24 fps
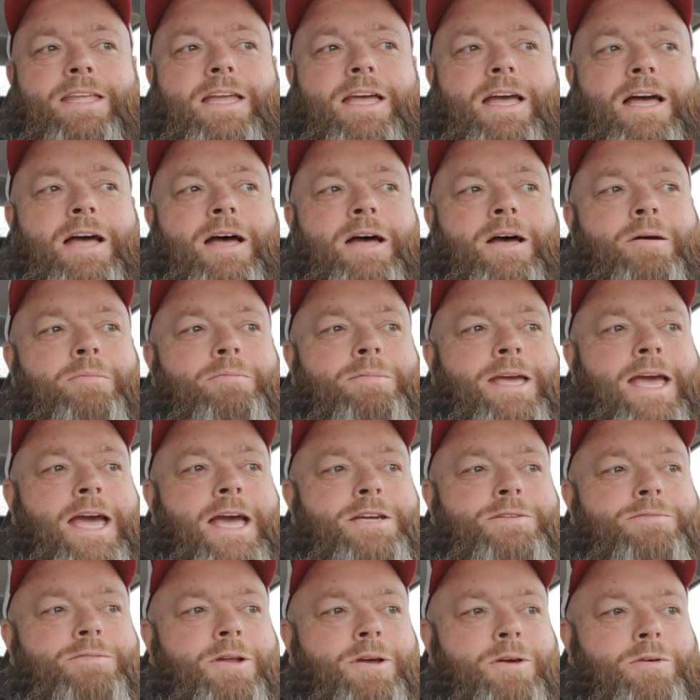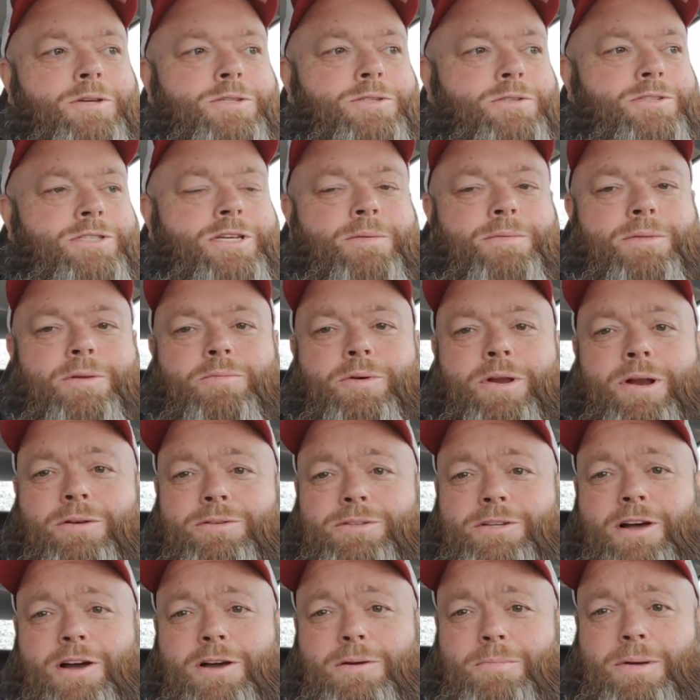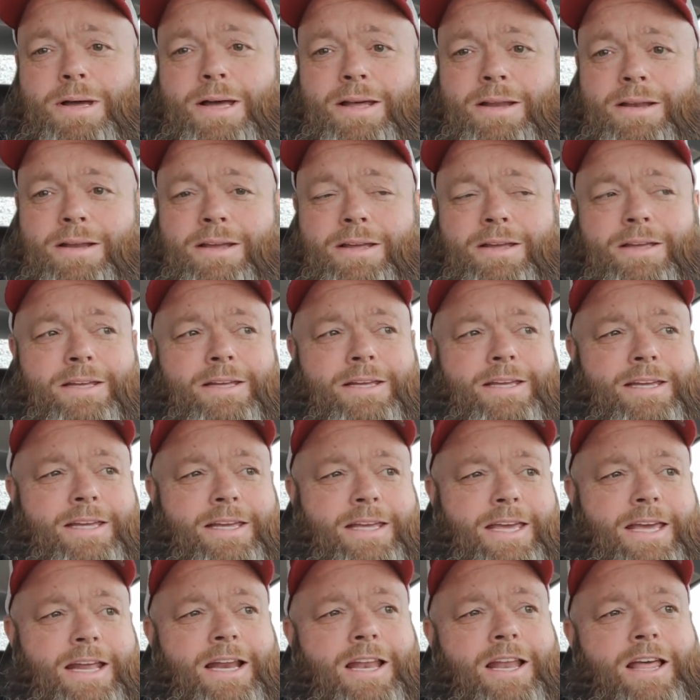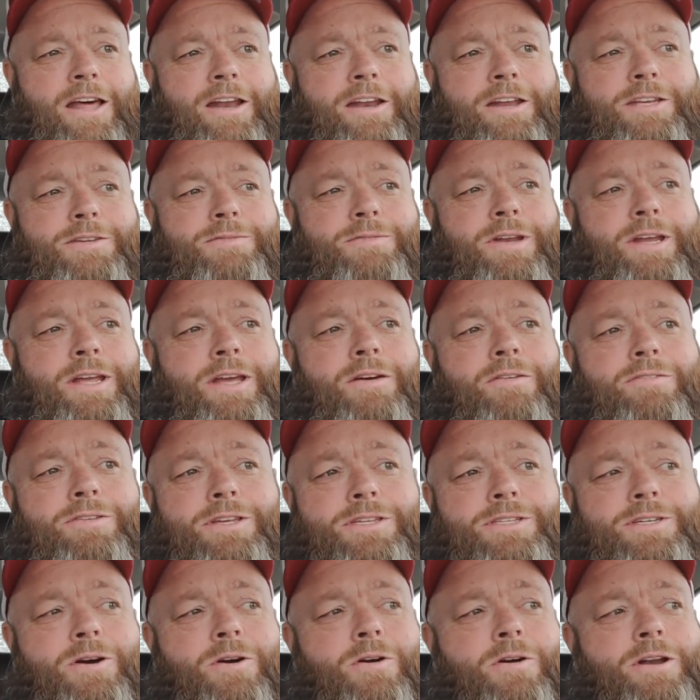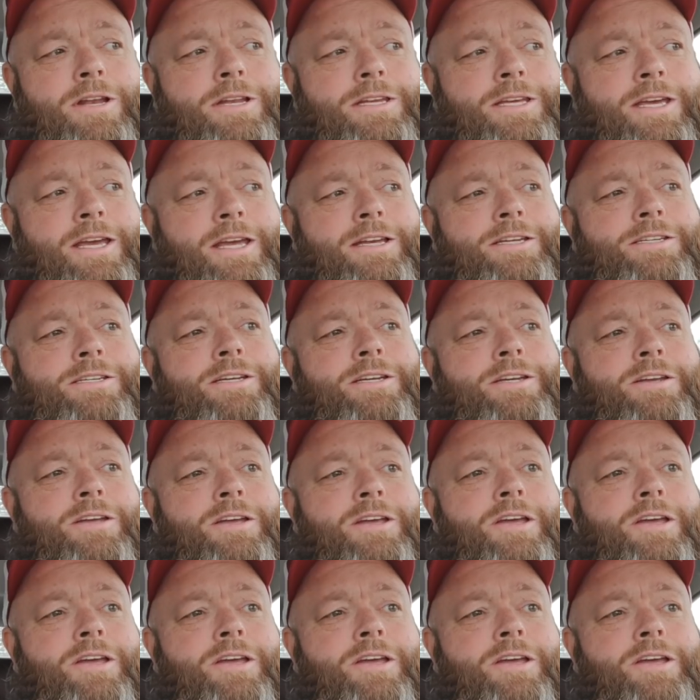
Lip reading: Cash flow is something we don't talk about in a lot of these videos. It's hard to teach,